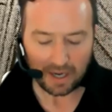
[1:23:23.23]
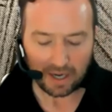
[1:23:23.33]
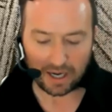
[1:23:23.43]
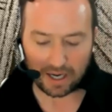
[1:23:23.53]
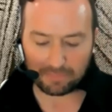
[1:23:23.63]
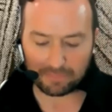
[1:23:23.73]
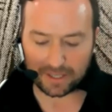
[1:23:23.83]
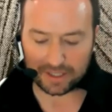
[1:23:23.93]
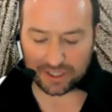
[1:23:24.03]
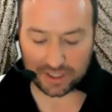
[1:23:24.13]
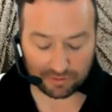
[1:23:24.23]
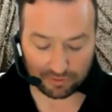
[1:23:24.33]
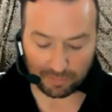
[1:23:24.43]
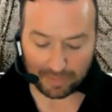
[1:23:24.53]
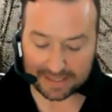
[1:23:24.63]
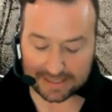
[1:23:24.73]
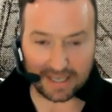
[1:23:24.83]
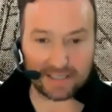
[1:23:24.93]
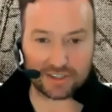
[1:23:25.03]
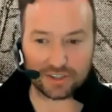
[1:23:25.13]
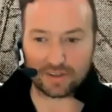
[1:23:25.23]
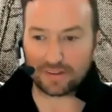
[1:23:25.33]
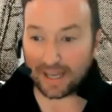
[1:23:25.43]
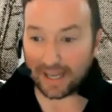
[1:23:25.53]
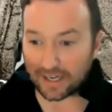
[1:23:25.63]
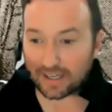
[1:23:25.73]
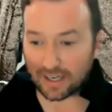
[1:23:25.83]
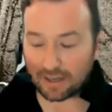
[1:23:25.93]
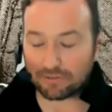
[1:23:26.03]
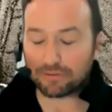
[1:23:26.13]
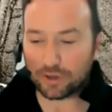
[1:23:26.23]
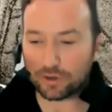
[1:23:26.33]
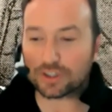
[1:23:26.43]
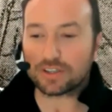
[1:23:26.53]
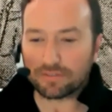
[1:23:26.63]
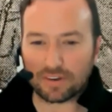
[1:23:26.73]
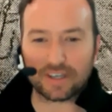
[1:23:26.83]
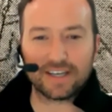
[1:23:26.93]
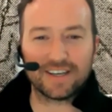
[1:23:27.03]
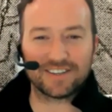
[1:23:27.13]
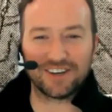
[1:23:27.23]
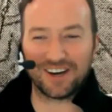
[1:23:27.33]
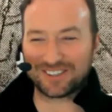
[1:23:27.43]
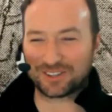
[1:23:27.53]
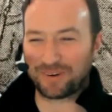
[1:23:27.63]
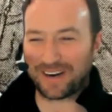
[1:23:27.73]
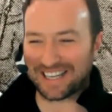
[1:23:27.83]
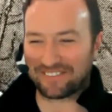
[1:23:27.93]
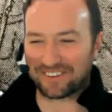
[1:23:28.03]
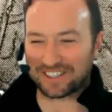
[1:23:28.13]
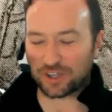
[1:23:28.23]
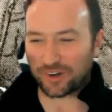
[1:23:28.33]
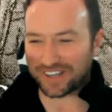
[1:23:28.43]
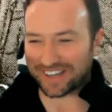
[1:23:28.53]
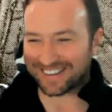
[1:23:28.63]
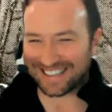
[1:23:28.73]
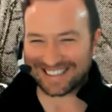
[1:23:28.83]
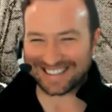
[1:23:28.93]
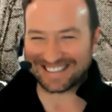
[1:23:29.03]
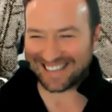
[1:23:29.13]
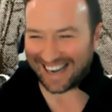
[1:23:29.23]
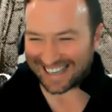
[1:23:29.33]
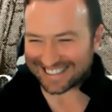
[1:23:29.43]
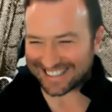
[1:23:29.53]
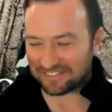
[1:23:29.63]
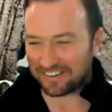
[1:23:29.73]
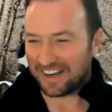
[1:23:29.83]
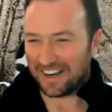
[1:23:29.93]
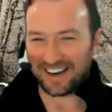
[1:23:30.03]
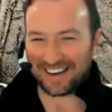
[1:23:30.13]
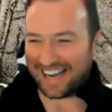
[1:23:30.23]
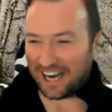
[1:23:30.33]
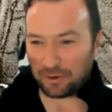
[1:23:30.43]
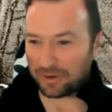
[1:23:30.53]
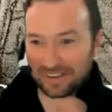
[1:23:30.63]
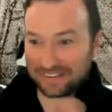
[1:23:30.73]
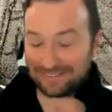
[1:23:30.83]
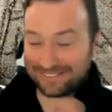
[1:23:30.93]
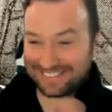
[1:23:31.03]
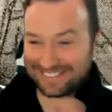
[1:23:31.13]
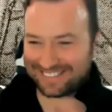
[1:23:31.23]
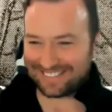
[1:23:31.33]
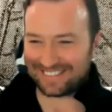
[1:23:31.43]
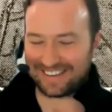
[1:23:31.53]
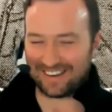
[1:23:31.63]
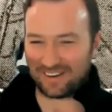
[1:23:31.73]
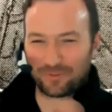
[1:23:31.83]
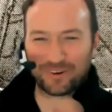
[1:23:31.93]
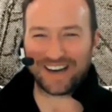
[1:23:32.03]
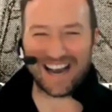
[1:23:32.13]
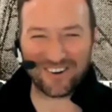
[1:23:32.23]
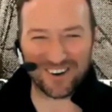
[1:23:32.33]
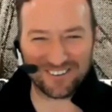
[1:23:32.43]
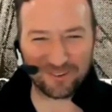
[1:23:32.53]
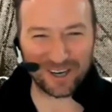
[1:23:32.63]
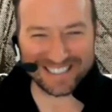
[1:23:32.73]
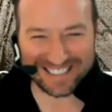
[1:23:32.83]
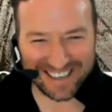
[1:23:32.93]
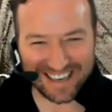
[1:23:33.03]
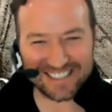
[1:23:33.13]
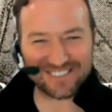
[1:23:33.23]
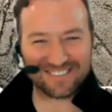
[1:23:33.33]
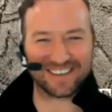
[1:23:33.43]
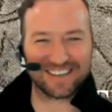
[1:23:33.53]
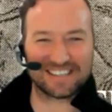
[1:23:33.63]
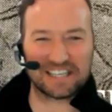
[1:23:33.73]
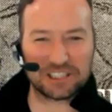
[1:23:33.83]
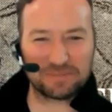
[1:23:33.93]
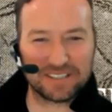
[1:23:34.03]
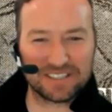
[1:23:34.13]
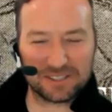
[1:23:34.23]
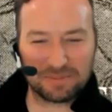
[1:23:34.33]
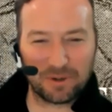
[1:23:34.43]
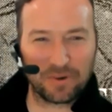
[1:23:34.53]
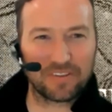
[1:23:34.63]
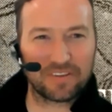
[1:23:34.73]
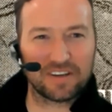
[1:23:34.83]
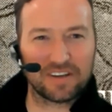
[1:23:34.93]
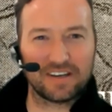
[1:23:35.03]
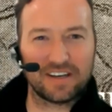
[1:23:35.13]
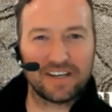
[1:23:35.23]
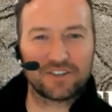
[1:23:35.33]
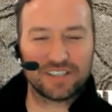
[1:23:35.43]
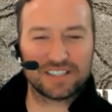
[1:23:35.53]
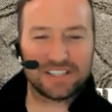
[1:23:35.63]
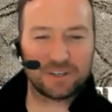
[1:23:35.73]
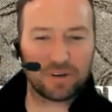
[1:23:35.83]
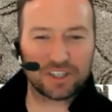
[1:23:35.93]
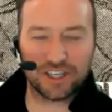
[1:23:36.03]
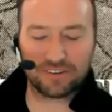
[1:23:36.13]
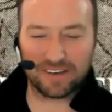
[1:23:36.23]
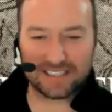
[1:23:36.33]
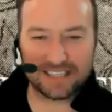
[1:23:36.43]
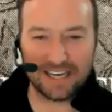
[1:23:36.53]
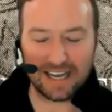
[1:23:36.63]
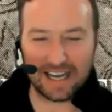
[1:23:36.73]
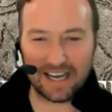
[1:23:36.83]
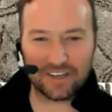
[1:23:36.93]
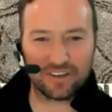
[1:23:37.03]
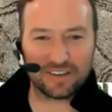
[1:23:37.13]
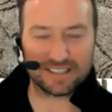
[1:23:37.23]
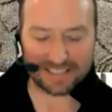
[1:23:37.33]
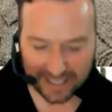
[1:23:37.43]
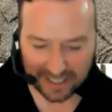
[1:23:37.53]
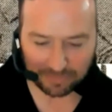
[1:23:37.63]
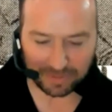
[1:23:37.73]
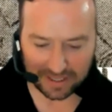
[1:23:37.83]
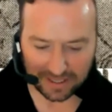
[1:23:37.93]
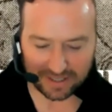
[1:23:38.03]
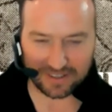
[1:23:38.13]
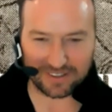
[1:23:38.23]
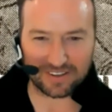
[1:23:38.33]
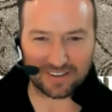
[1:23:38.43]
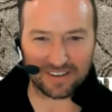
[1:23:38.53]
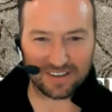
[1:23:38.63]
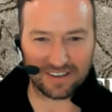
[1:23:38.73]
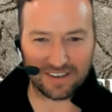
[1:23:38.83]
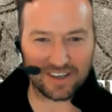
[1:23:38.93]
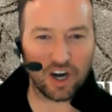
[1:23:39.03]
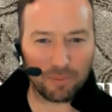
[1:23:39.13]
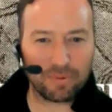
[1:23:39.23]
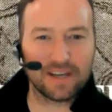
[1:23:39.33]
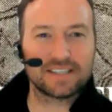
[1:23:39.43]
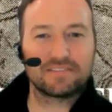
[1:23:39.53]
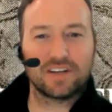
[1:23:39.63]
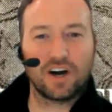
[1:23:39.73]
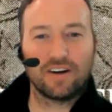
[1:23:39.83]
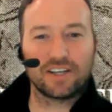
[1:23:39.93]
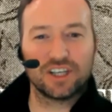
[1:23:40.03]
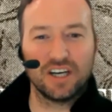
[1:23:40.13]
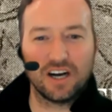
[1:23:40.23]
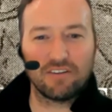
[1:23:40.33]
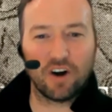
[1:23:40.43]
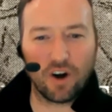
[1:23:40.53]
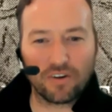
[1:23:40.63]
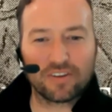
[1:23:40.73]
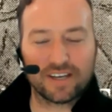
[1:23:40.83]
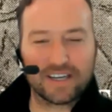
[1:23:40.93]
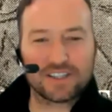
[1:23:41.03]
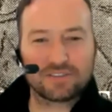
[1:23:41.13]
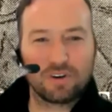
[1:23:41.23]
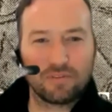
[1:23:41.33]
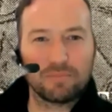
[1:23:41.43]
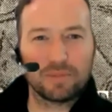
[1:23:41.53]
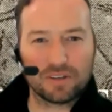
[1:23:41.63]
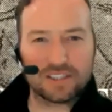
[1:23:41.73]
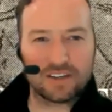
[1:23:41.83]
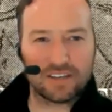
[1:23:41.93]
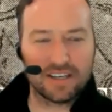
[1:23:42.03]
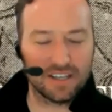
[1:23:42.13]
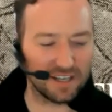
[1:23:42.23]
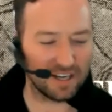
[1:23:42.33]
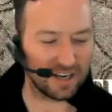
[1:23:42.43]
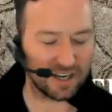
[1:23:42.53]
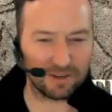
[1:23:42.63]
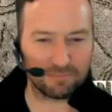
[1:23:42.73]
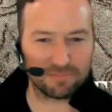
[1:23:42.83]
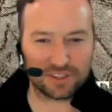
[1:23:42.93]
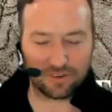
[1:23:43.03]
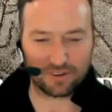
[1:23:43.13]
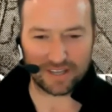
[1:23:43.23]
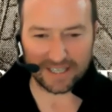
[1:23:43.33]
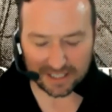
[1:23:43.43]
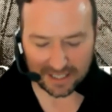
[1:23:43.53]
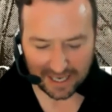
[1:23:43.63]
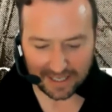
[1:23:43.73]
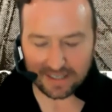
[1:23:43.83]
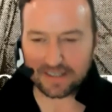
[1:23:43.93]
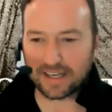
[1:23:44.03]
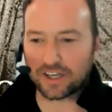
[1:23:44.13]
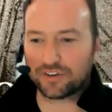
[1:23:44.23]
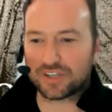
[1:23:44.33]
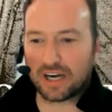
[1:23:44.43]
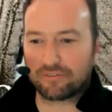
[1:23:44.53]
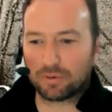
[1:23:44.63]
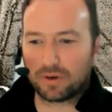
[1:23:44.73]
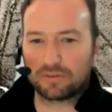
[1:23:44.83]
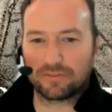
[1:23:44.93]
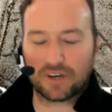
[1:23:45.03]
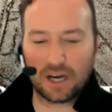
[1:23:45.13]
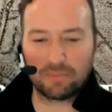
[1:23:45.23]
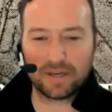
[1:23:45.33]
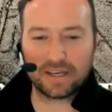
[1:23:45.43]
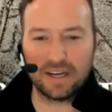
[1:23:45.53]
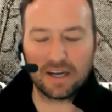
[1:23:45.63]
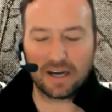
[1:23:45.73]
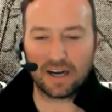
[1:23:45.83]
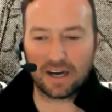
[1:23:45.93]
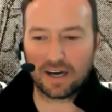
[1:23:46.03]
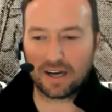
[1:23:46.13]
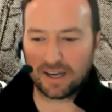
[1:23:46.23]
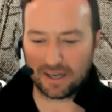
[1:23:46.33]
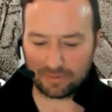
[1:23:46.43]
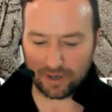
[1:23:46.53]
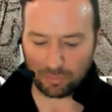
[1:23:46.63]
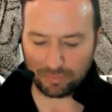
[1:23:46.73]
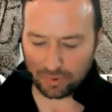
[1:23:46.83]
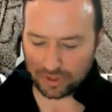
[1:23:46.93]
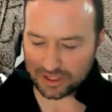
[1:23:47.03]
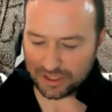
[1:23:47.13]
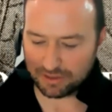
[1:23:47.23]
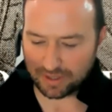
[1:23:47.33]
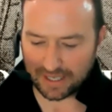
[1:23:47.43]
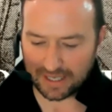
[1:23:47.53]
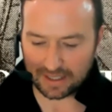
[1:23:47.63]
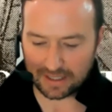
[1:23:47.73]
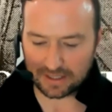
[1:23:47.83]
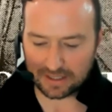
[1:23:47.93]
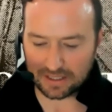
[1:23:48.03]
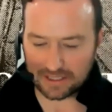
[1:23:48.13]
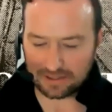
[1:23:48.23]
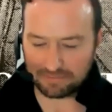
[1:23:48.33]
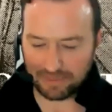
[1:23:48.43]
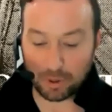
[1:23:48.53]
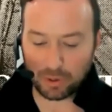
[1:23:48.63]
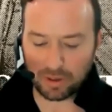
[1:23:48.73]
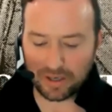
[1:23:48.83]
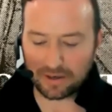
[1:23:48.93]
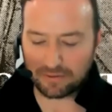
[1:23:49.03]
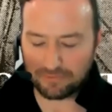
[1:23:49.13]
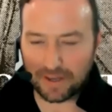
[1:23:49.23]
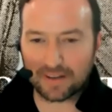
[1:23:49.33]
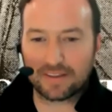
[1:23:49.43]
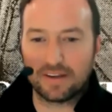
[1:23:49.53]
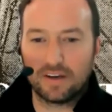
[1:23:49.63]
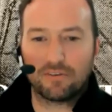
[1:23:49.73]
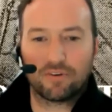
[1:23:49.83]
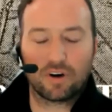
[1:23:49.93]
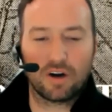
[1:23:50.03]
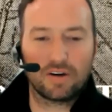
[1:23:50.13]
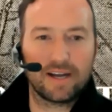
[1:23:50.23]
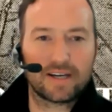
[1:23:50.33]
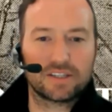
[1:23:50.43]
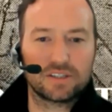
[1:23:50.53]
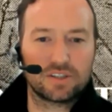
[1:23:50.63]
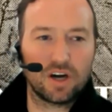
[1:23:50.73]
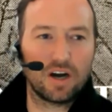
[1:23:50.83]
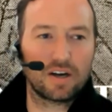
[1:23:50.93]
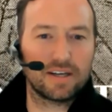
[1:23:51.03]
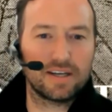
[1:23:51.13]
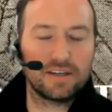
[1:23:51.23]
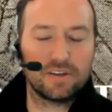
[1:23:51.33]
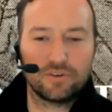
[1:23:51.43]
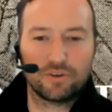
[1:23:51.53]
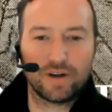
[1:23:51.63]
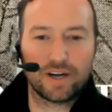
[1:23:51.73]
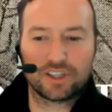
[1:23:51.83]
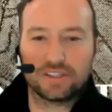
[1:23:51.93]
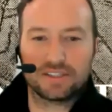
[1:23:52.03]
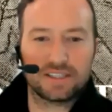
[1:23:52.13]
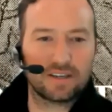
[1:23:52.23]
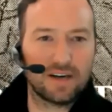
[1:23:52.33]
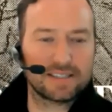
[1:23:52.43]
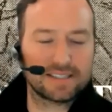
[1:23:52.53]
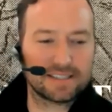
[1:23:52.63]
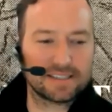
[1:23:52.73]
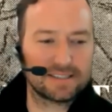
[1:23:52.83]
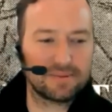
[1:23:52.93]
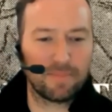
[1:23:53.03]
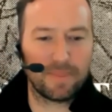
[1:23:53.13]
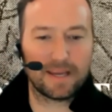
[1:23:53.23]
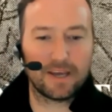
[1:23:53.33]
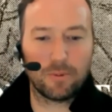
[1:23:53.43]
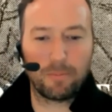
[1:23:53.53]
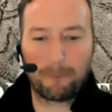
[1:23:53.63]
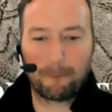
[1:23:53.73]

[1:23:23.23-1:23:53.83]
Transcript: It just remains then to thank effusively Dr. Whately for this Herculean task of over an hour of question answering, a testament to both the interest that your work generates and your encyclopedic and comprehensive knowledge of all things Roman military. So thanks again. Thank you to everyone for coming, and we hope we'll see you again February 5th for our next talk in New Directions in Classics. Thank you.